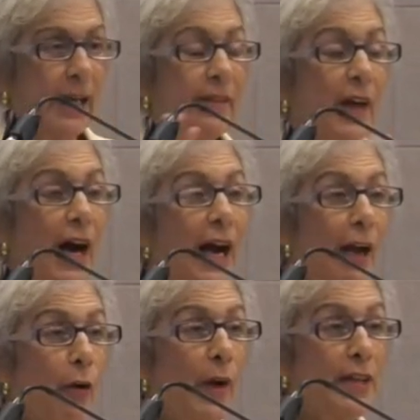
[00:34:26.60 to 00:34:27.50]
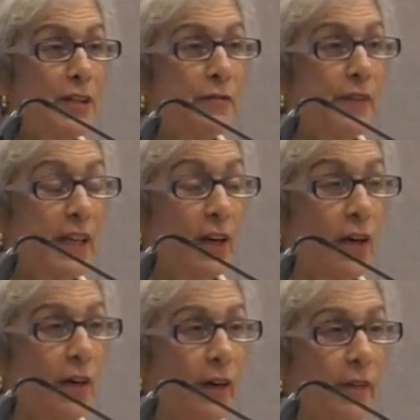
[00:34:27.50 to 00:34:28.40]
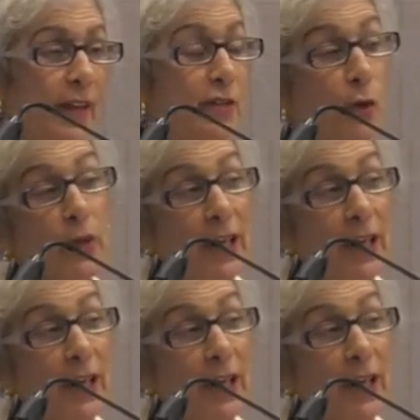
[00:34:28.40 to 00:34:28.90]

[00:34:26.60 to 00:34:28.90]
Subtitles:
In the higher ed sphere, things are